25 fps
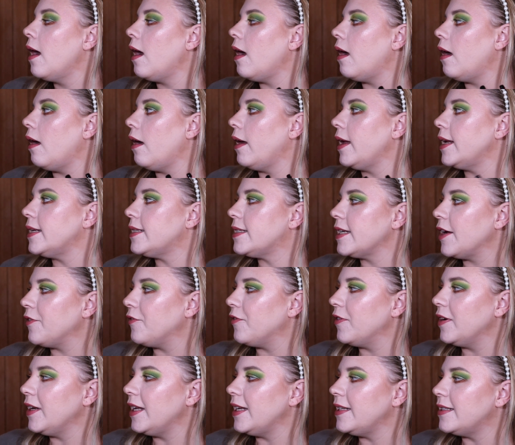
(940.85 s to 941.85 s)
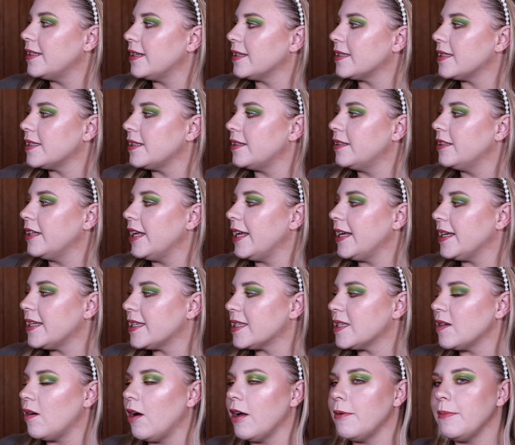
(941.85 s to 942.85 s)
It definitely doesn't
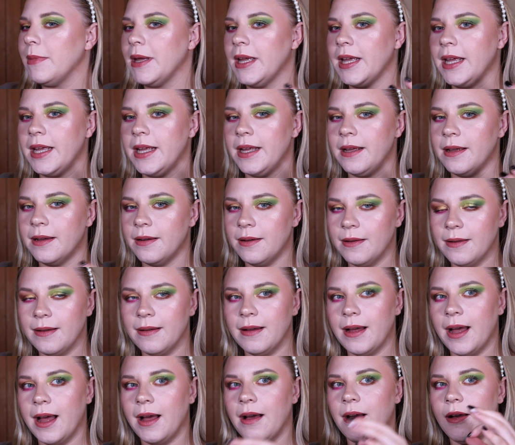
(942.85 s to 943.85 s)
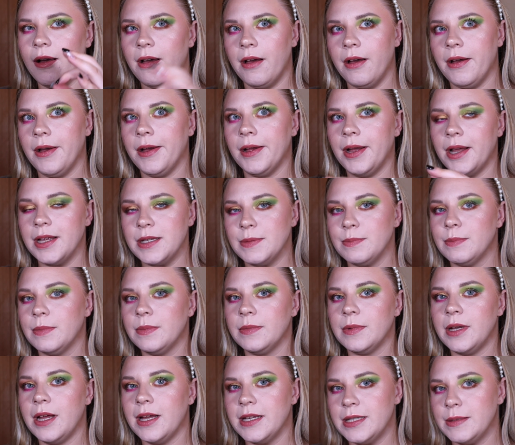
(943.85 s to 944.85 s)
excite me
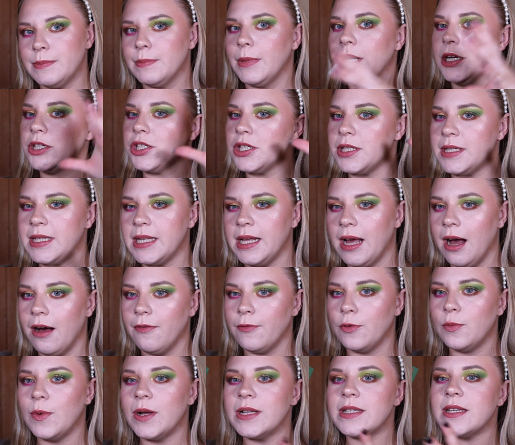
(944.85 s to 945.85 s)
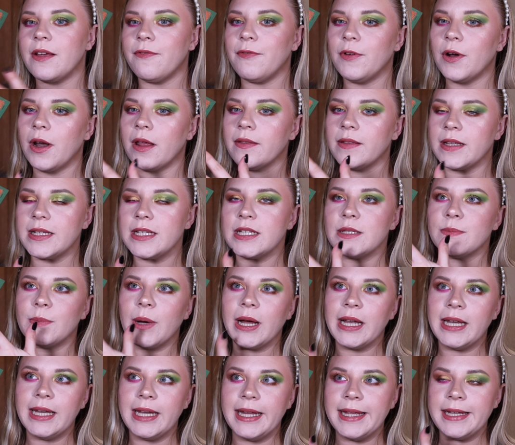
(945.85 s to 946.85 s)
as much as the other ones. I feel like this is
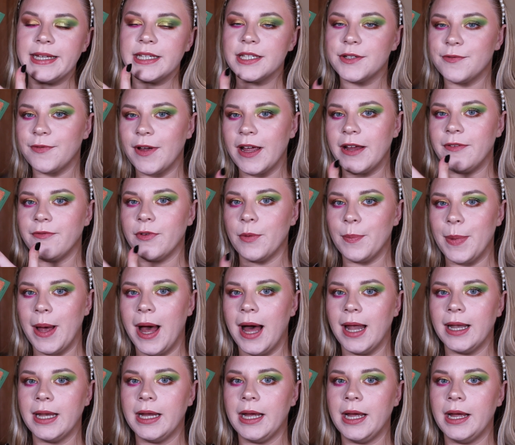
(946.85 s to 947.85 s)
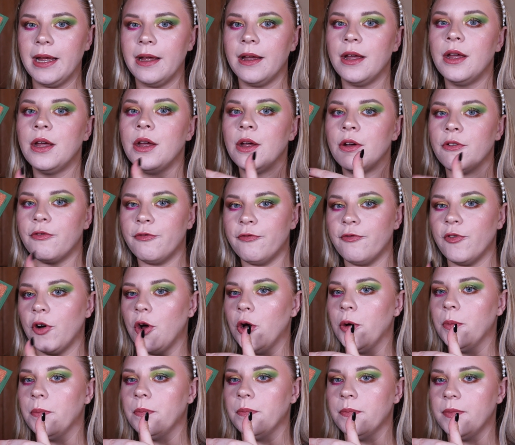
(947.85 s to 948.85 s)
my least favourite palette
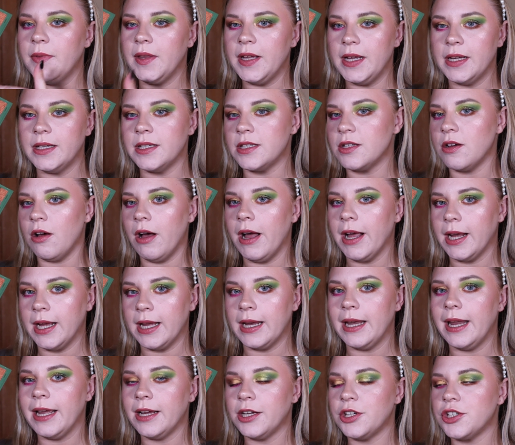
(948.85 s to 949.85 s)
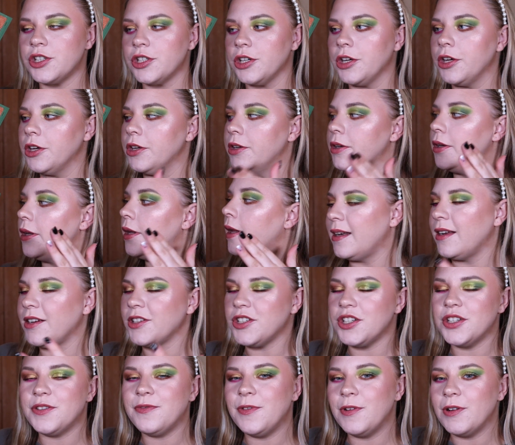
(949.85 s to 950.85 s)
from the entire collection, and
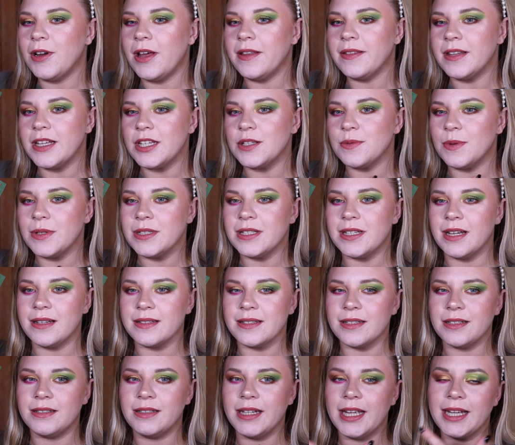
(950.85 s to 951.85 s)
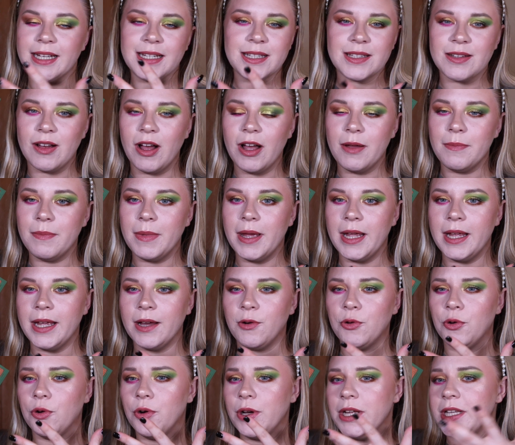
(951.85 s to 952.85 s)
I just feel like this one doesn't excite me
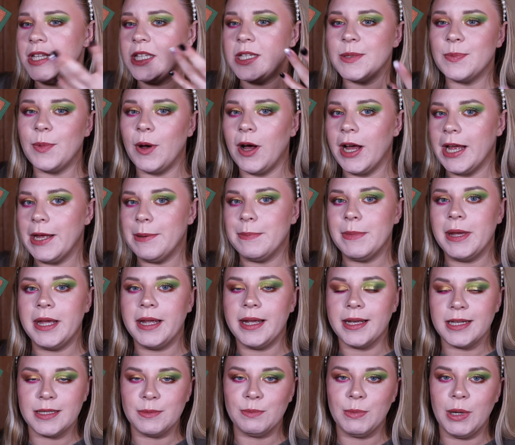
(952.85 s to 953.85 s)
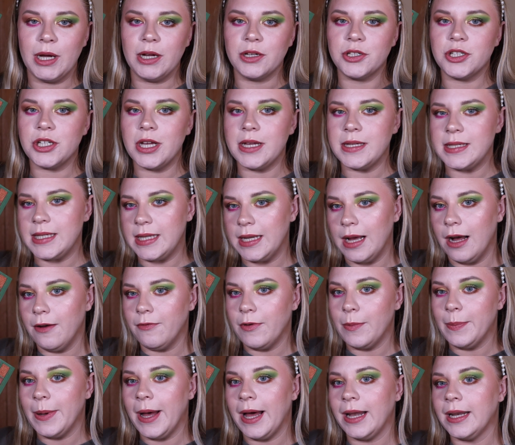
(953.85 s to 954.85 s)
or inspire me as much as the
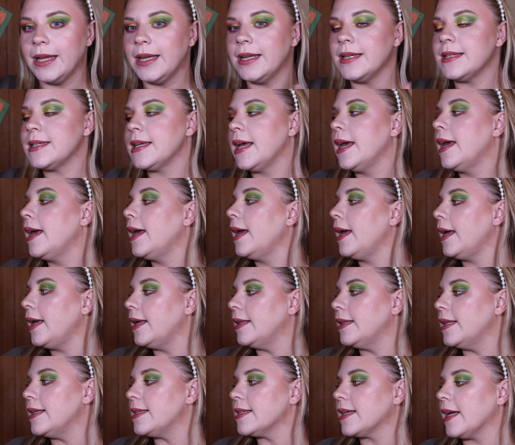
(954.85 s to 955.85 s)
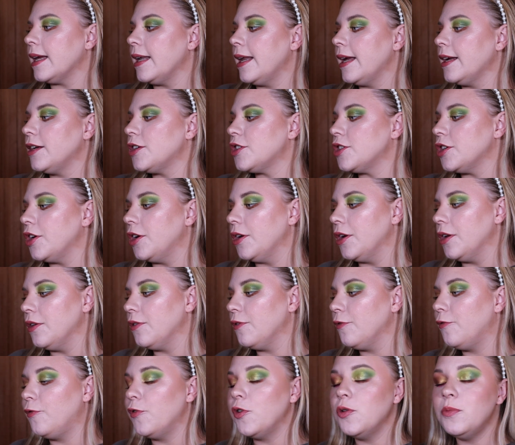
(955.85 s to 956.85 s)
other palettes in this collection.
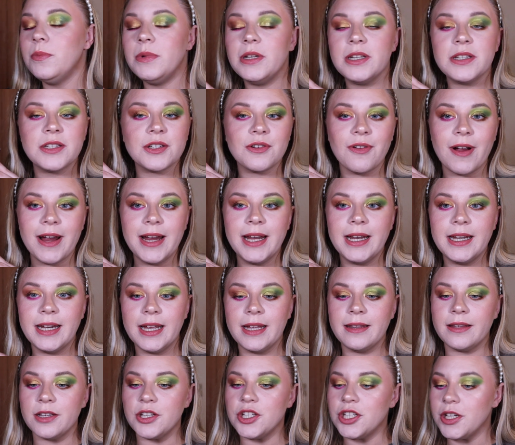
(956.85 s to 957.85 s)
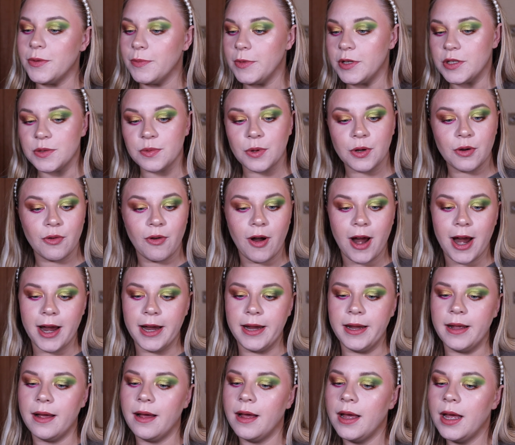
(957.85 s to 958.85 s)
The formula's great in it, the shimmers were
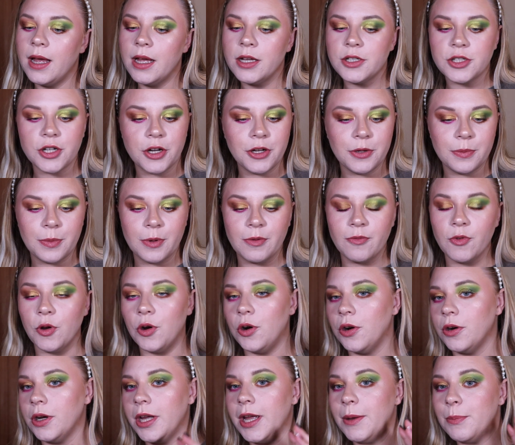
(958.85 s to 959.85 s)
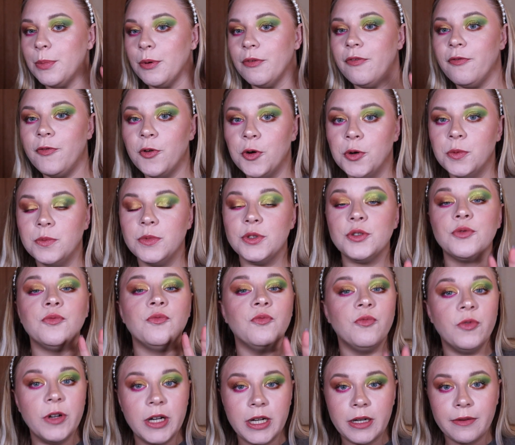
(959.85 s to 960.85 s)
great, don't get me wrong, it performed
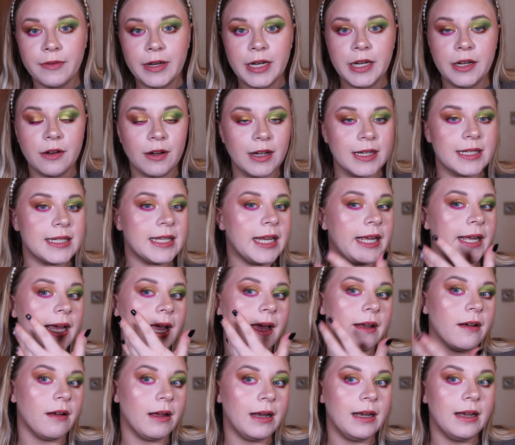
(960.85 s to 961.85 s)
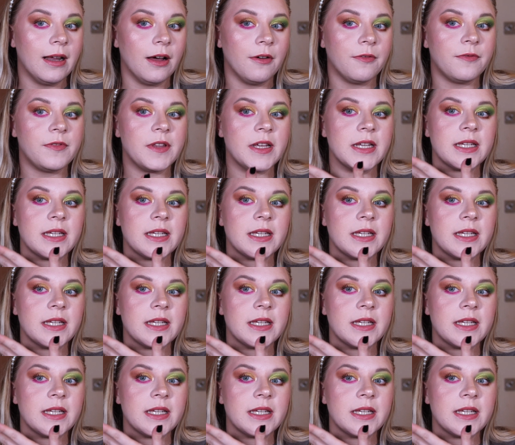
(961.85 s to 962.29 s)
really really nicely, and I love